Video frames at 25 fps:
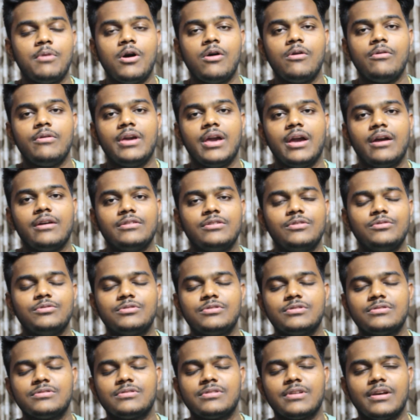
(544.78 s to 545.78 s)
Bahaoui,
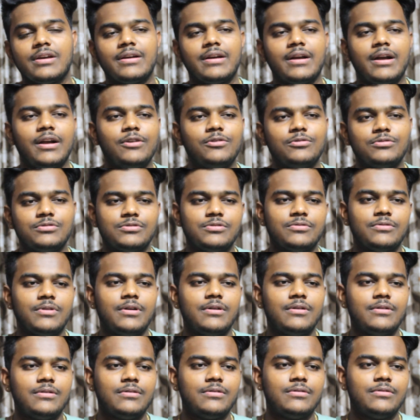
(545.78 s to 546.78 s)
I used to
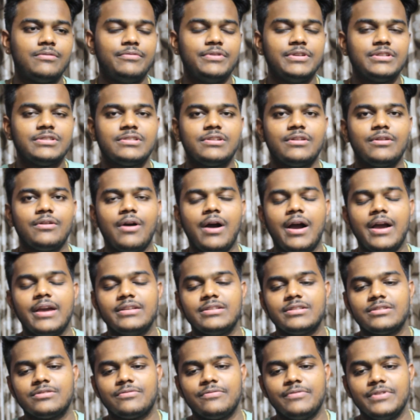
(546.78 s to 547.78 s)
wish, you know, I
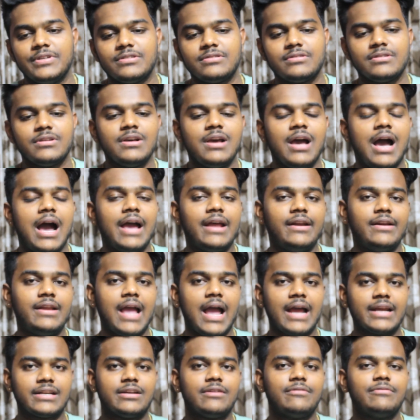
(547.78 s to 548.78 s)
just wish I
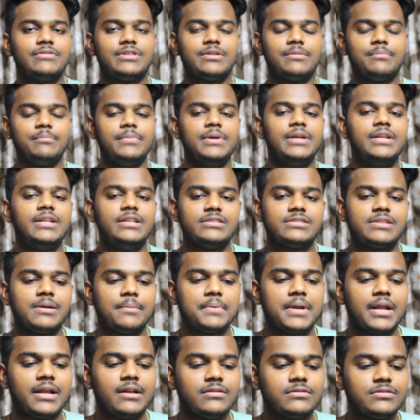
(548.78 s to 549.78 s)
reacted with the meaning
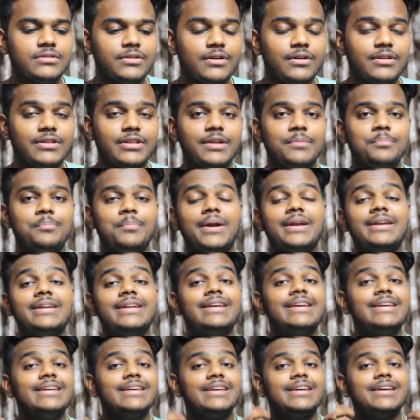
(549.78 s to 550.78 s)
subtitles and all that, but
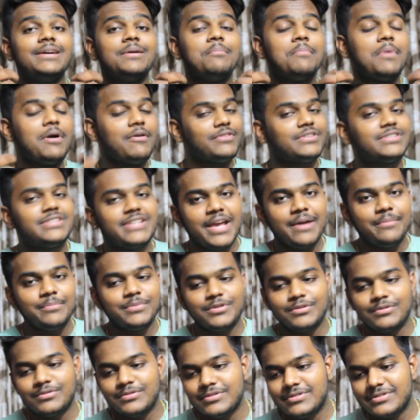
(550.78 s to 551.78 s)
my wish came
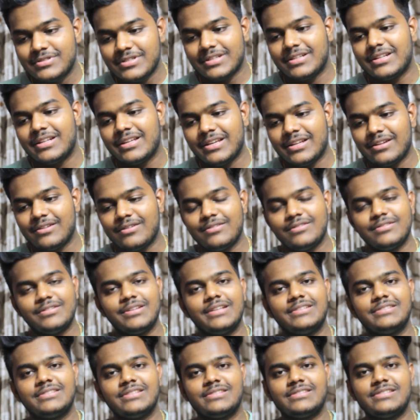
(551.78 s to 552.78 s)
to just like, you know,
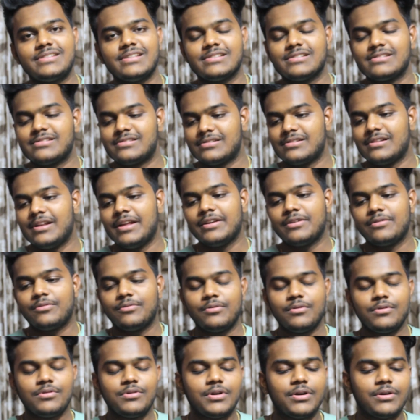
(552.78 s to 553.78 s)
existence. Like,
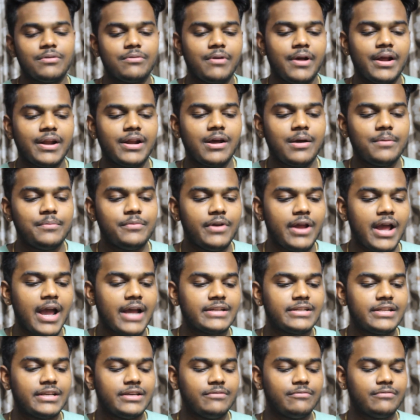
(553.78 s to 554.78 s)
look at it right now, I'm
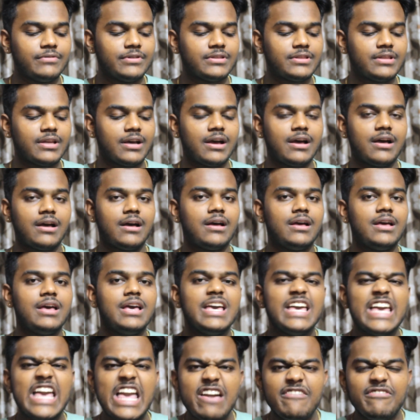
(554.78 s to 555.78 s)
reacting with
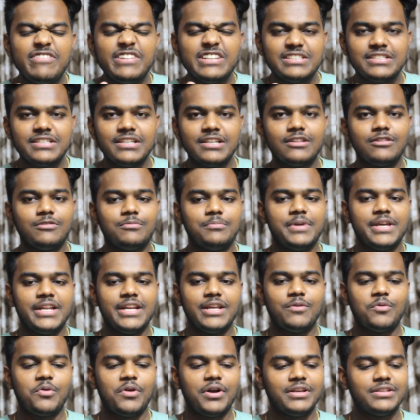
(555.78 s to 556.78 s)
every single
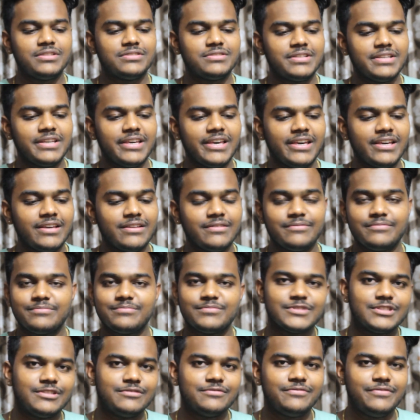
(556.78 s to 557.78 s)
meaning what he's singing.
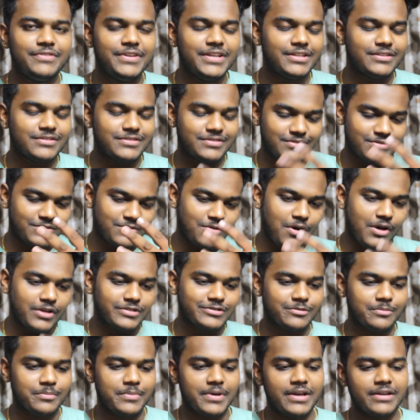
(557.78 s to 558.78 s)
Feels so
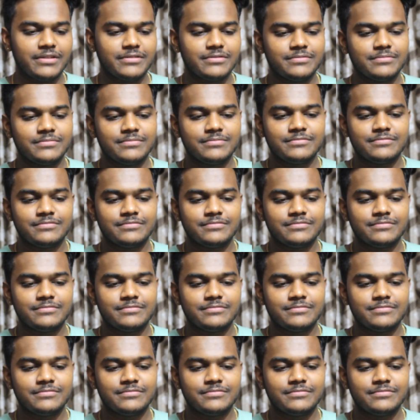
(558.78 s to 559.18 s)
awesome, man.